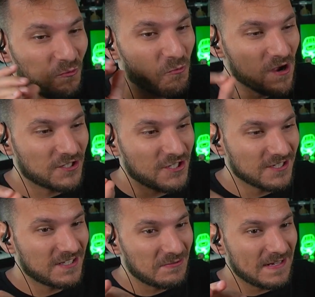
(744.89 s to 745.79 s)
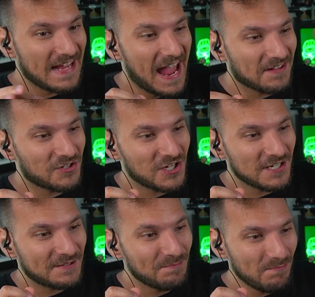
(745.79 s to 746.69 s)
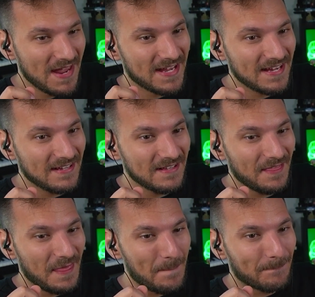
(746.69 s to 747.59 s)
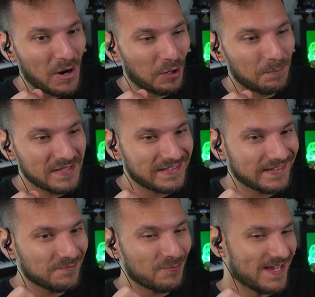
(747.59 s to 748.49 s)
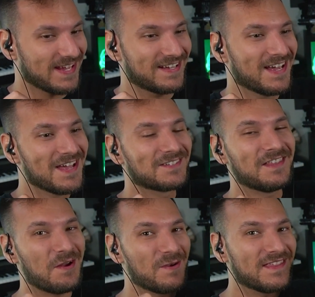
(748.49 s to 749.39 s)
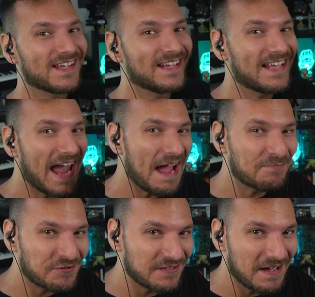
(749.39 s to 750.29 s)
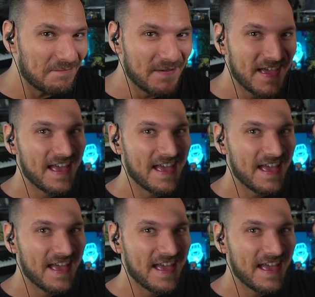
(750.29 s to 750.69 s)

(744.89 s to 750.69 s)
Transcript: what she's doing and she's making them purposely weak so that way they can capture them